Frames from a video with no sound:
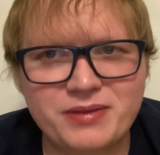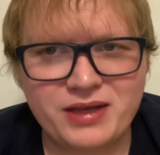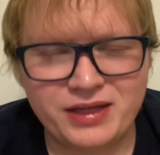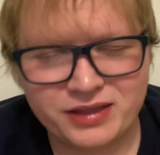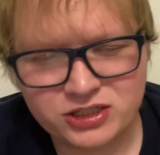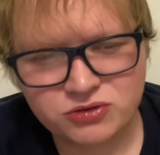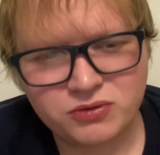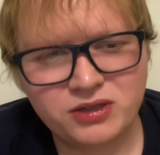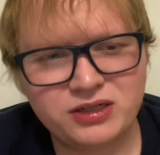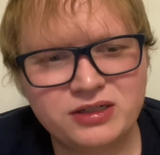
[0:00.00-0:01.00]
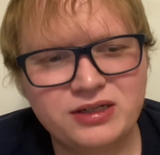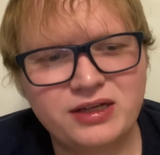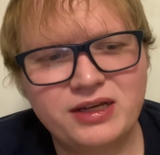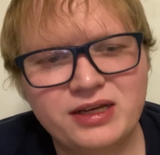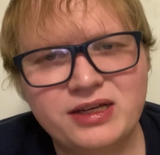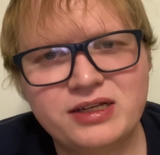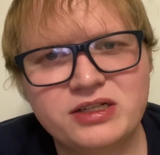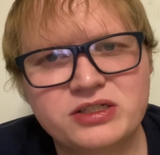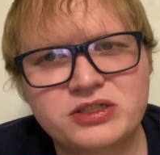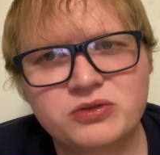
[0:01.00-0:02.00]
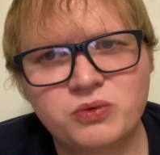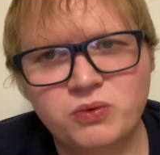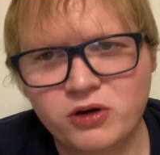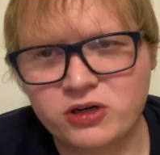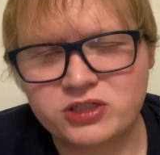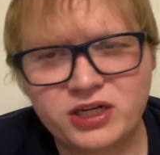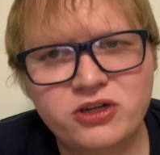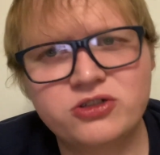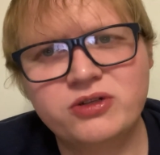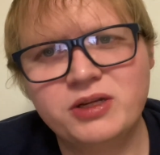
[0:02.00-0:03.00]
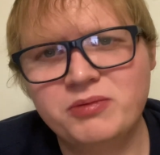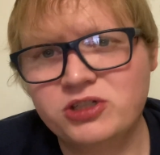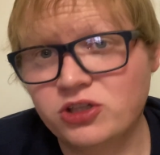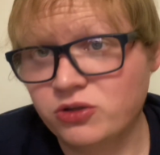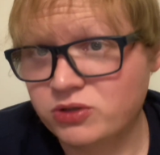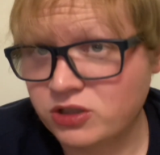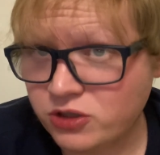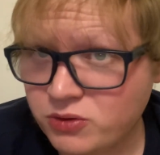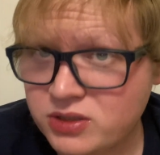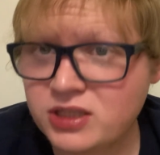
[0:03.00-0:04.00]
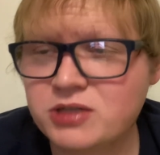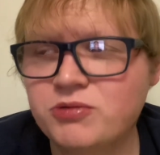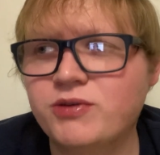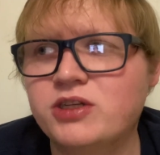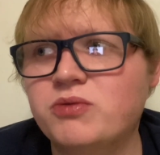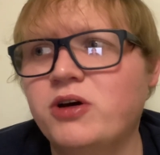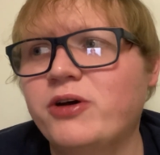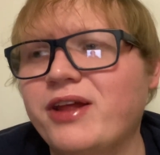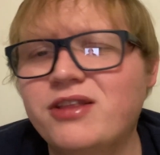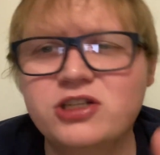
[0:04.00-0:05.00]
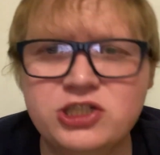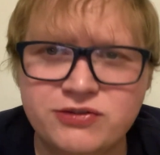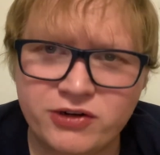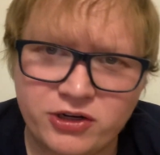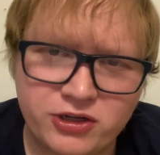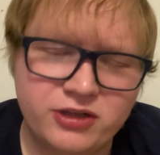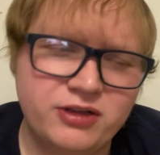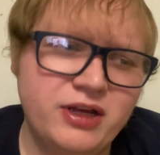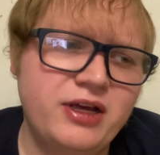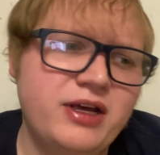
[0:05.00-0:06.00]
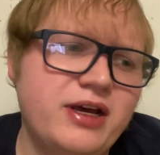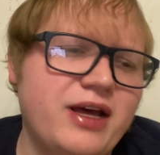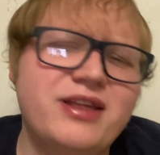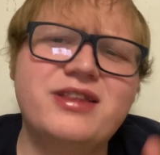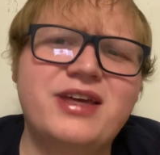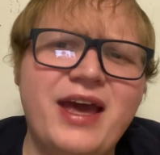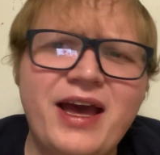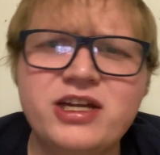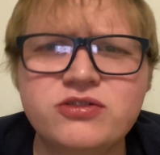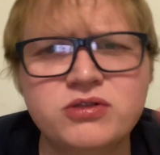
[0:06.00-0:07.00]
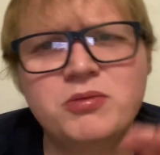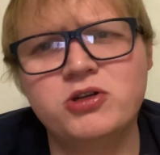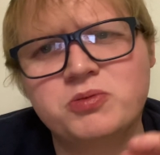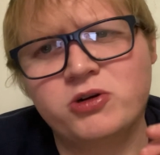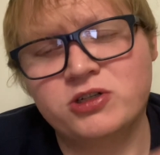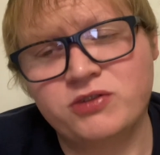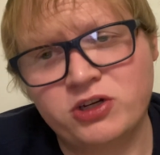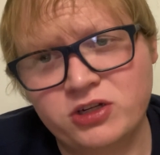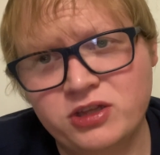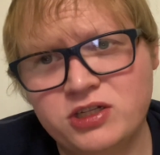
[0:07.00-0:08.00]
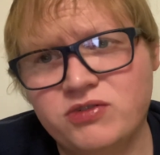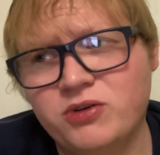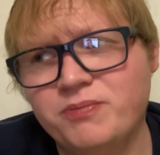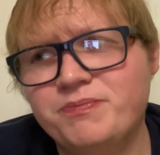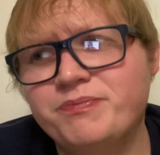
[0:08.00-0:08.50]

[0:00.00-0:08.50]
And this one is worse. I also didn't mention Lucy Liu is in this movie as well, and I think she's very good. I think the cast, for the most part, is very good in this film.